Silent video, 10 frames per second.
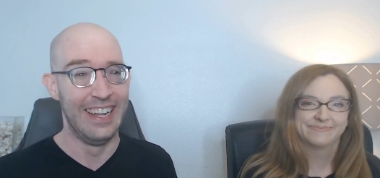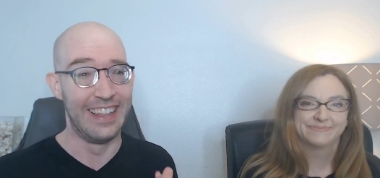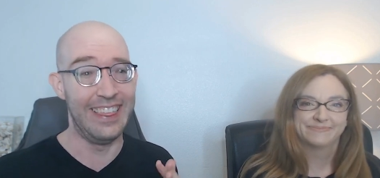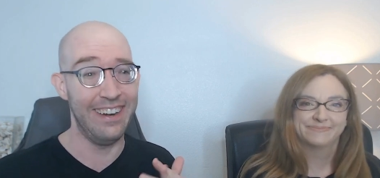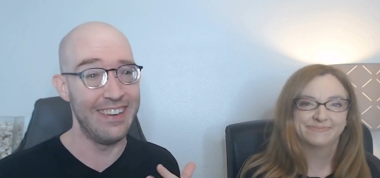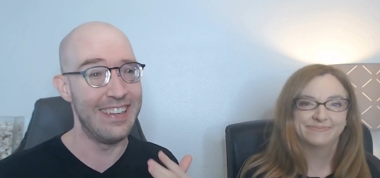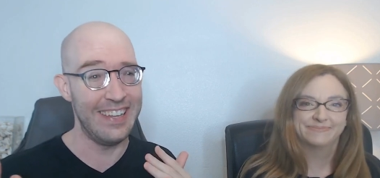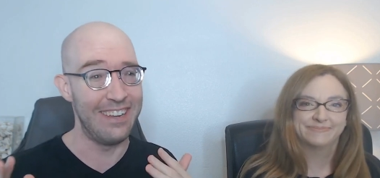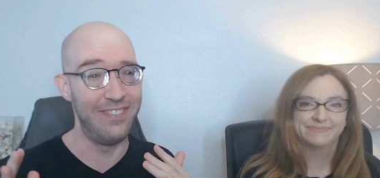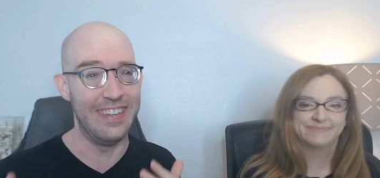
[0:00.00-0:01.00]
Speaker 1: there is
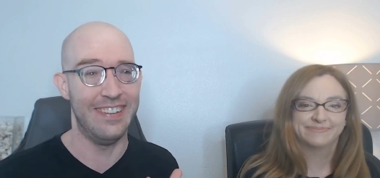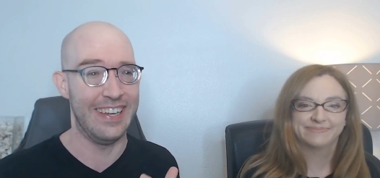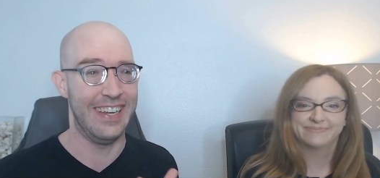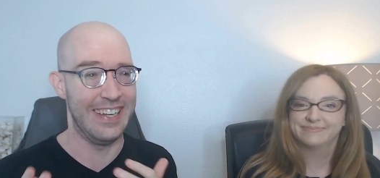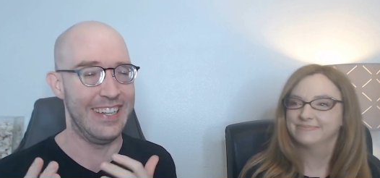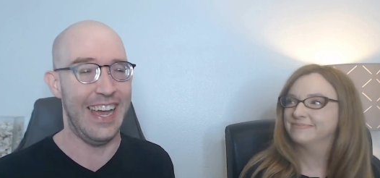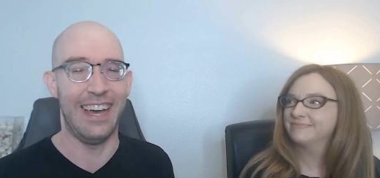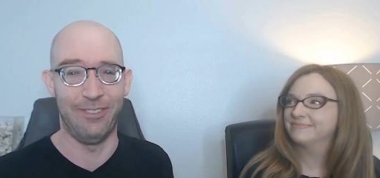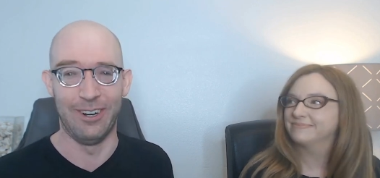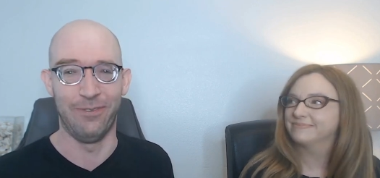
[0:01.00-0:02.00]
a missing
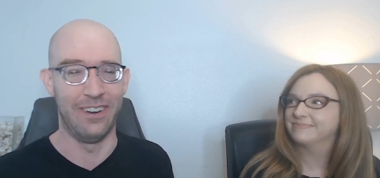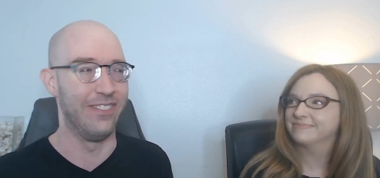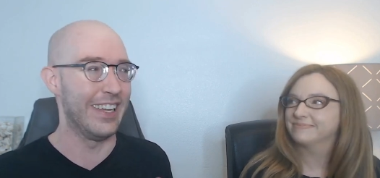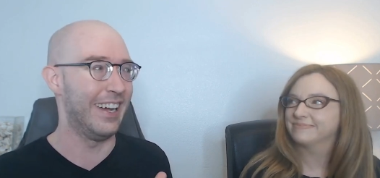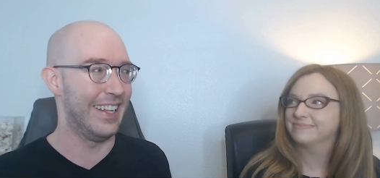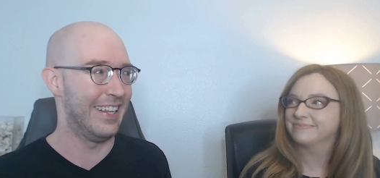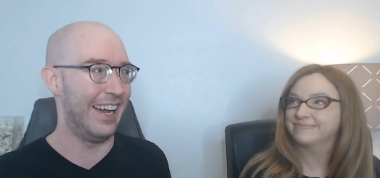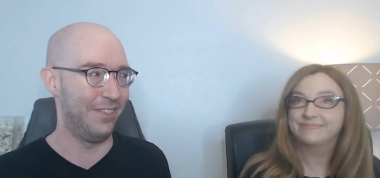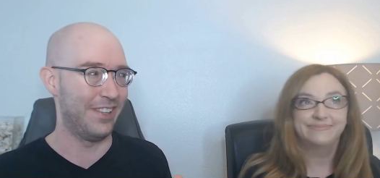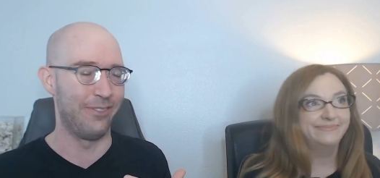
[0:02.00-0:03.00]
cadaver from the
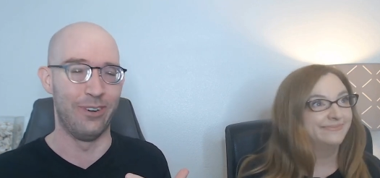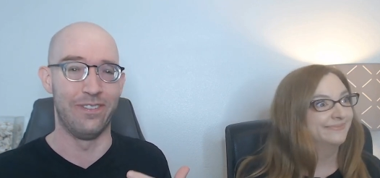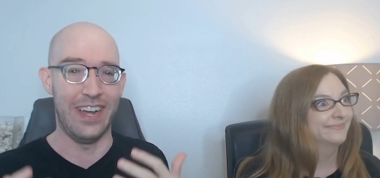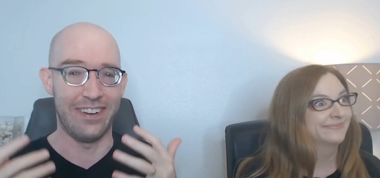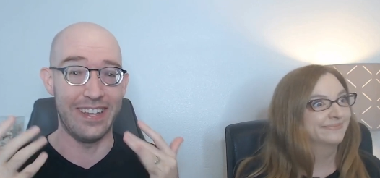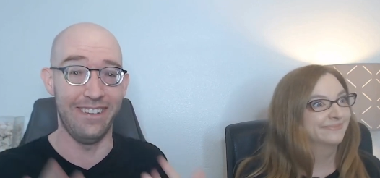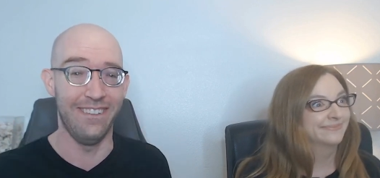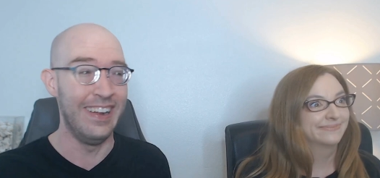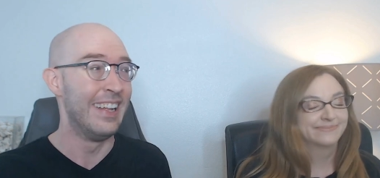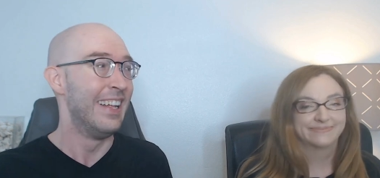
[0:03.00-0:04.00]
autopsy room. Now,
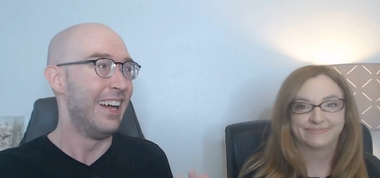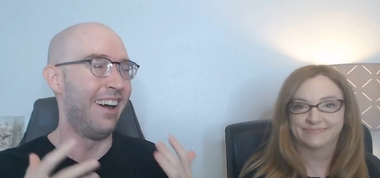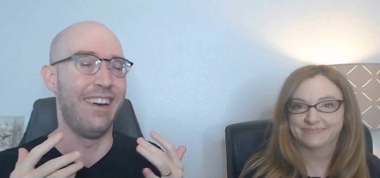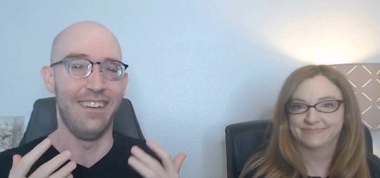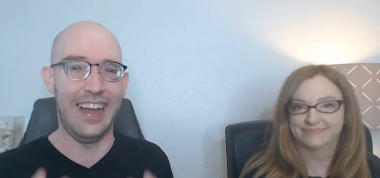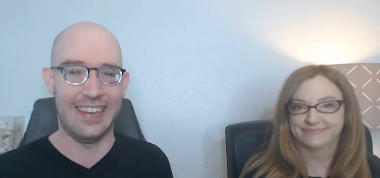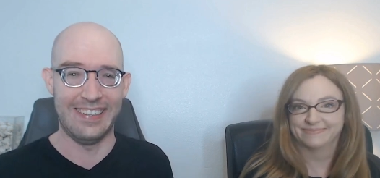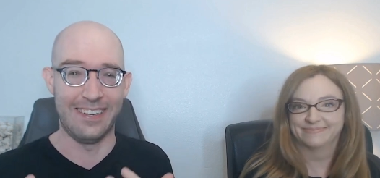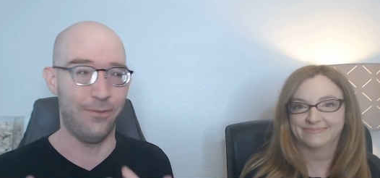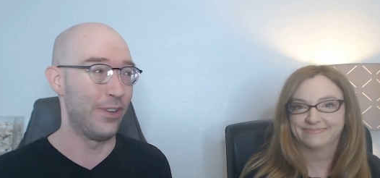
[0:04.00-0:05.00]
you are a
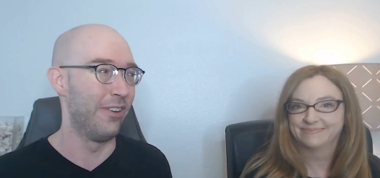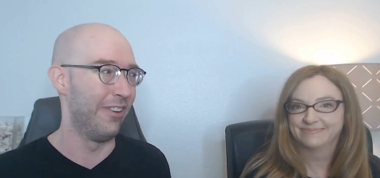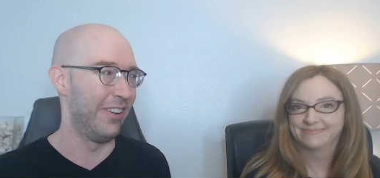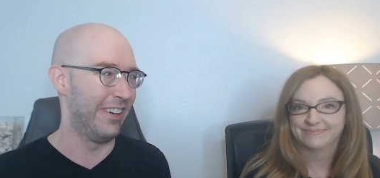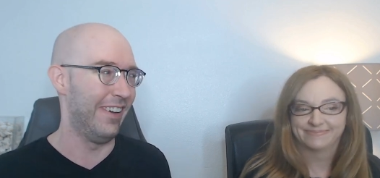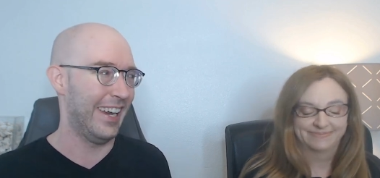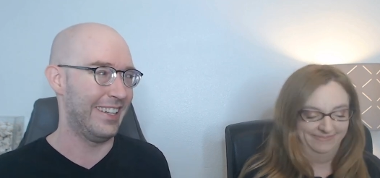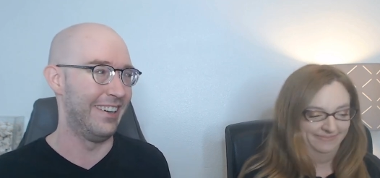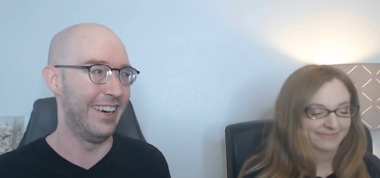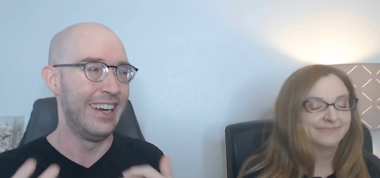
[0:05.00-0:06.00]
licensed funeral
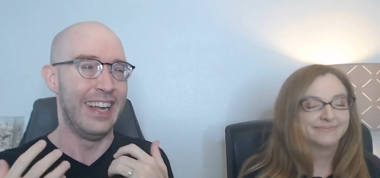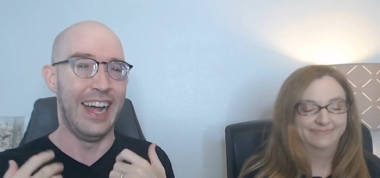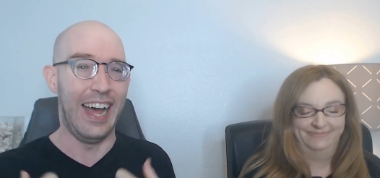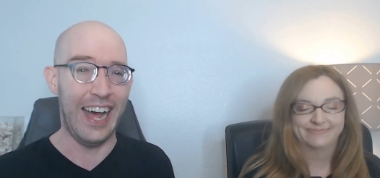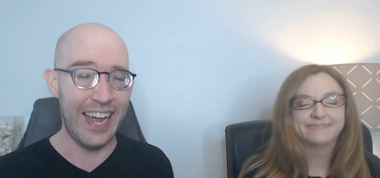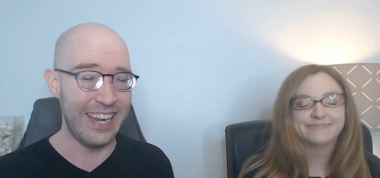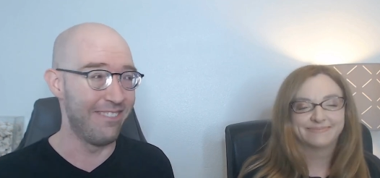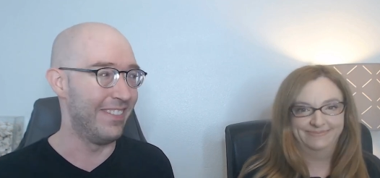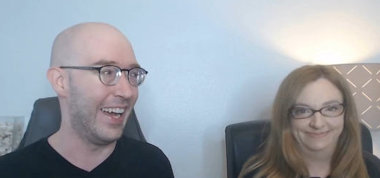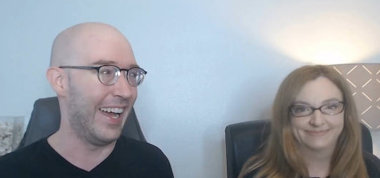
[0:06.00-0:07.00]
director. I
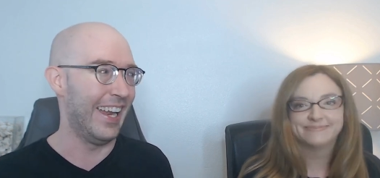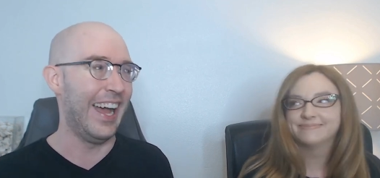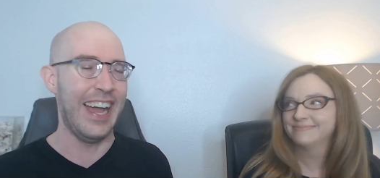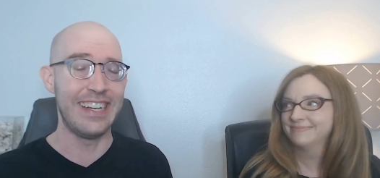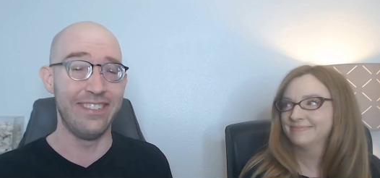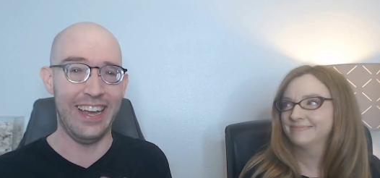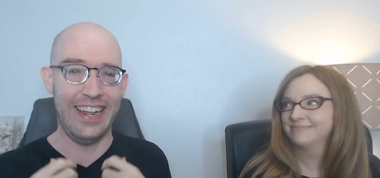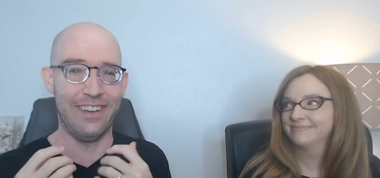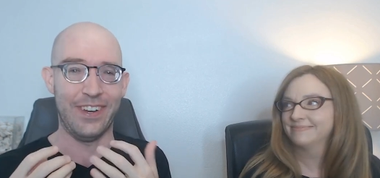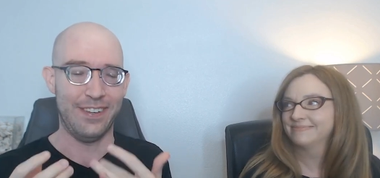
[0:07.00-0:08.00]
am not, I do not
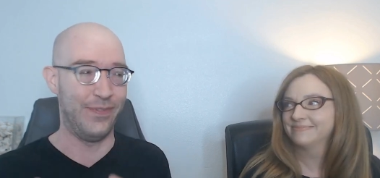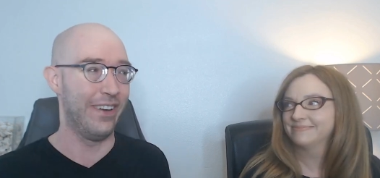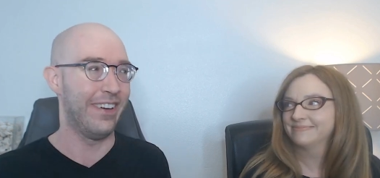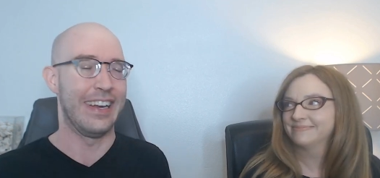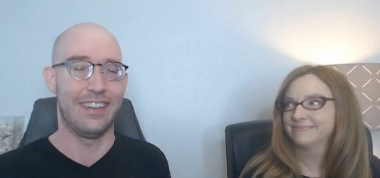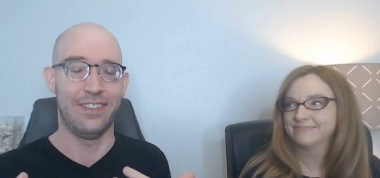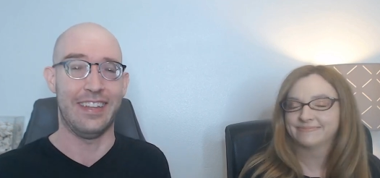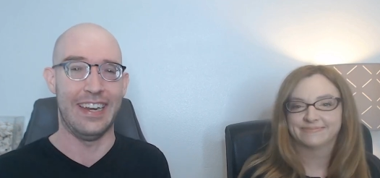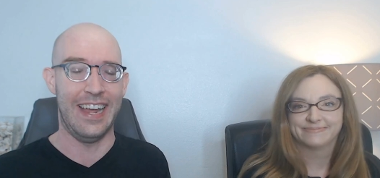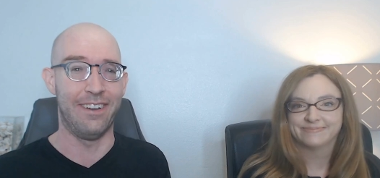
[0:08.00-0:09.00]
have experience
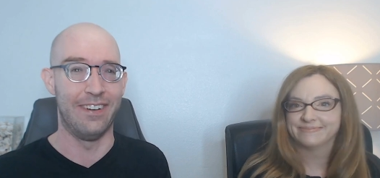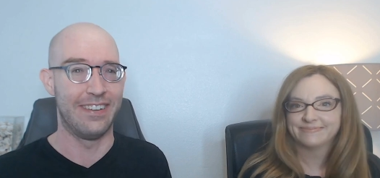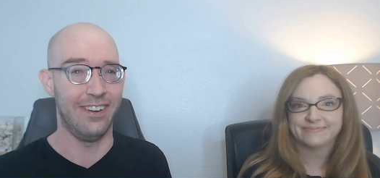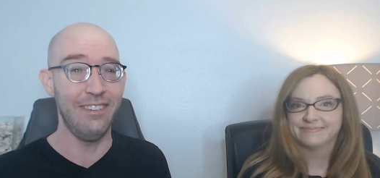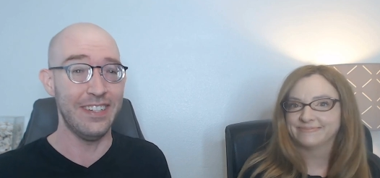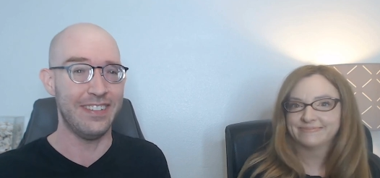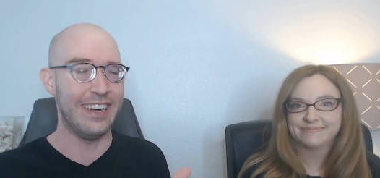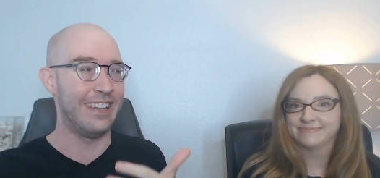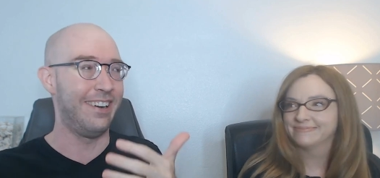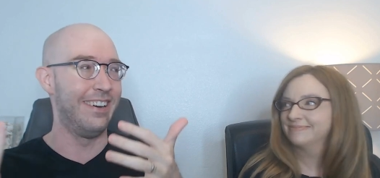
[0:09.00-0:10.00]
with cadavers, so I'm just
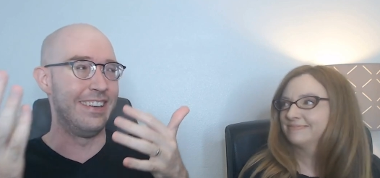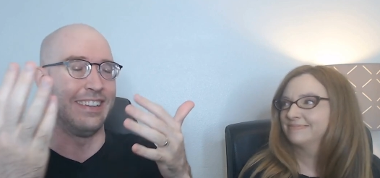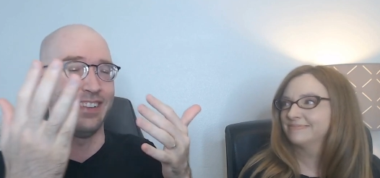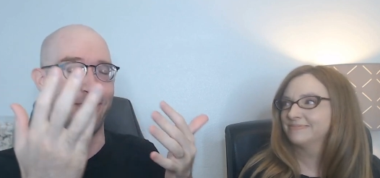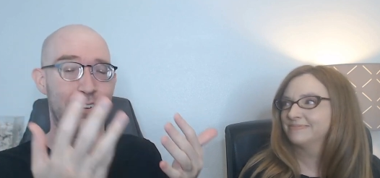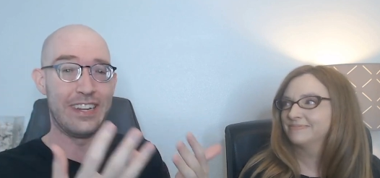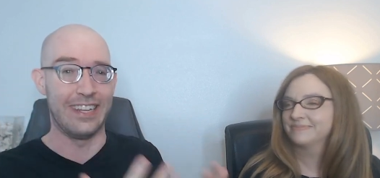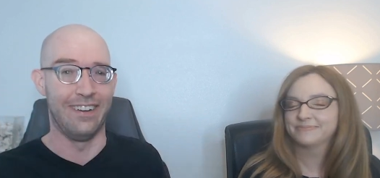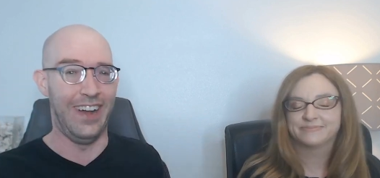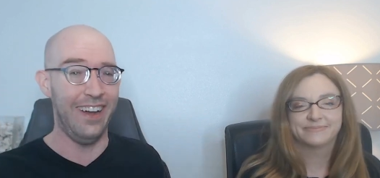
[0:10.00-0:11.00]
going to turn this over to
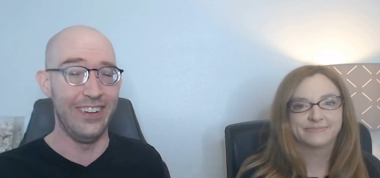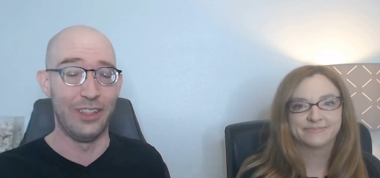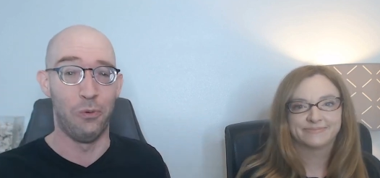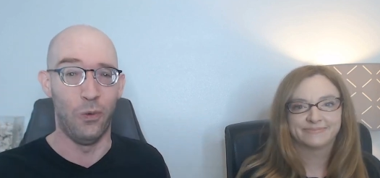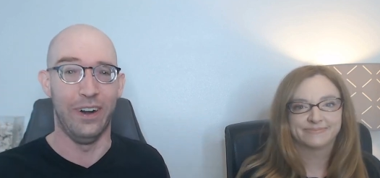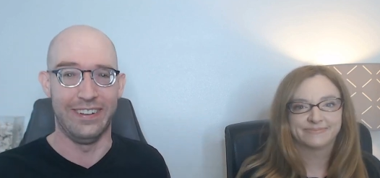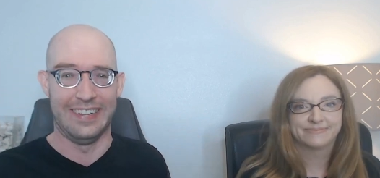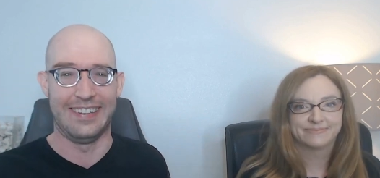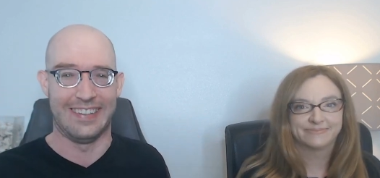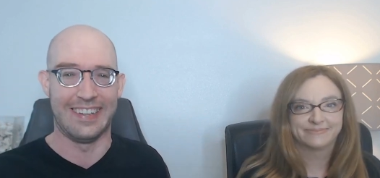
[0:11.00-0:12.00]
you. How in the world
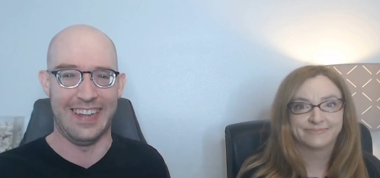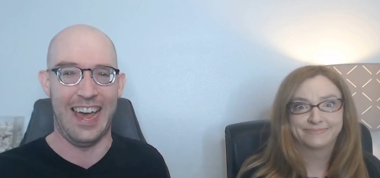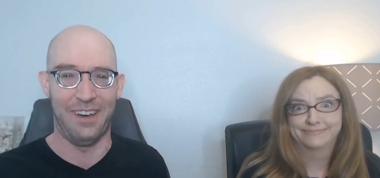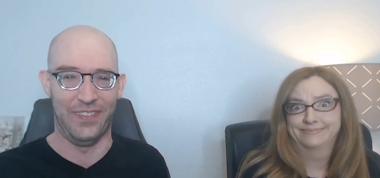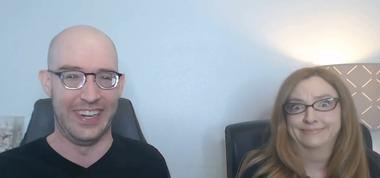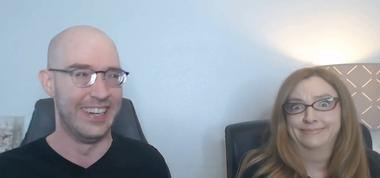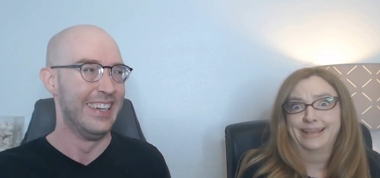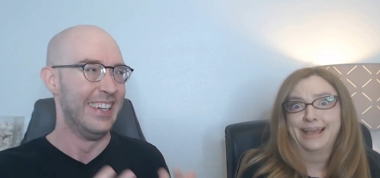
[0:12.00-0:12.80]
does this happen?